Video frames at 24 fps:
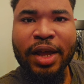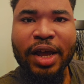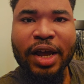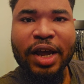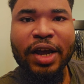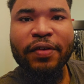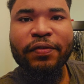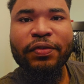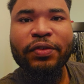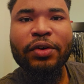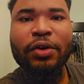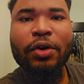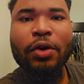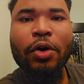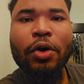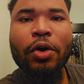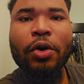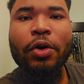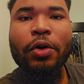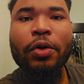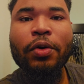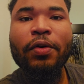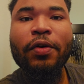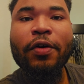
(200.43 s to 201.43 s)
After
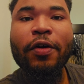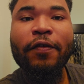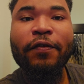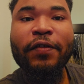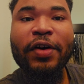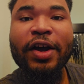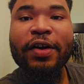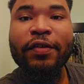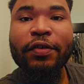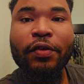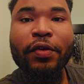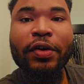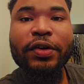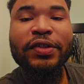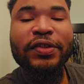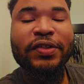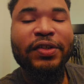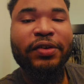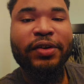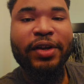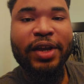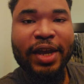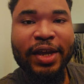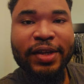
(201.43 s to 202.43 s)
all 5
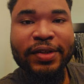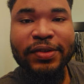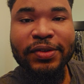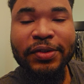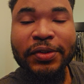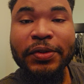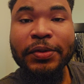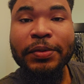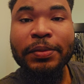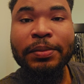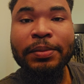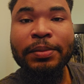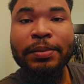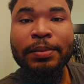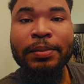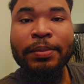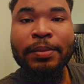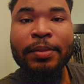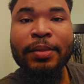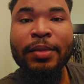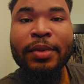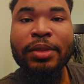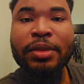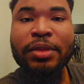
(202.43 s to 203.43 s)
questions are answered,
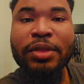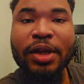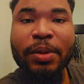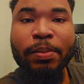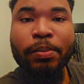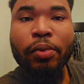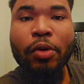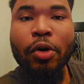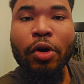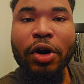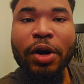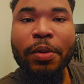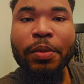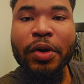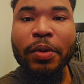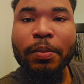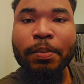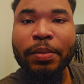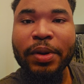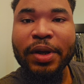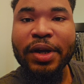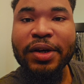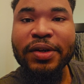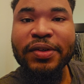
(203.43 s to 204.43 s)
the program
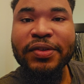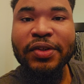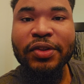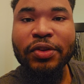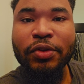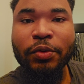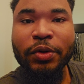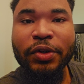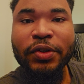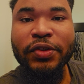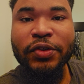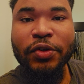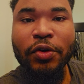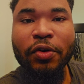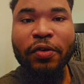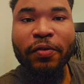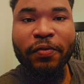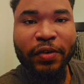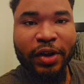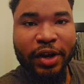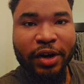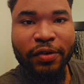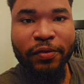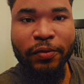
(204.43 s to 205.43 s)
compares the 3 score
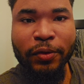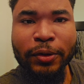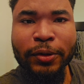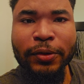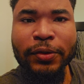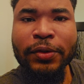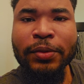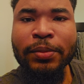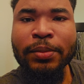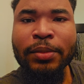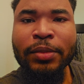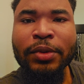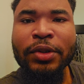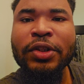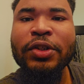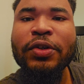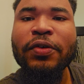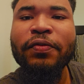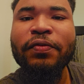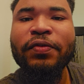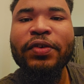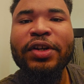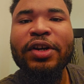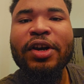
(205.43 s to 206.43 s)
variables
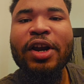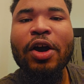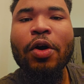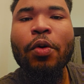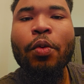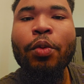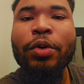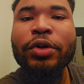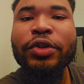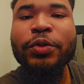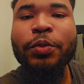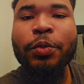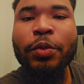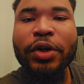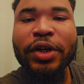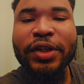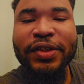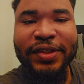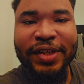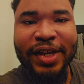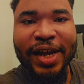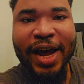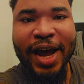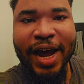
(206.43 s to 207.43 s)
to figure out which one
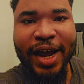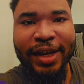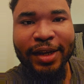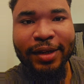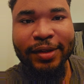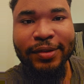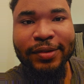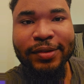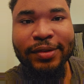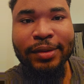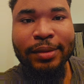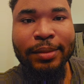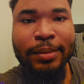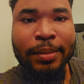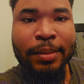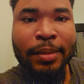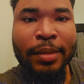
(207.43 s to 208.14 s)
is the highest.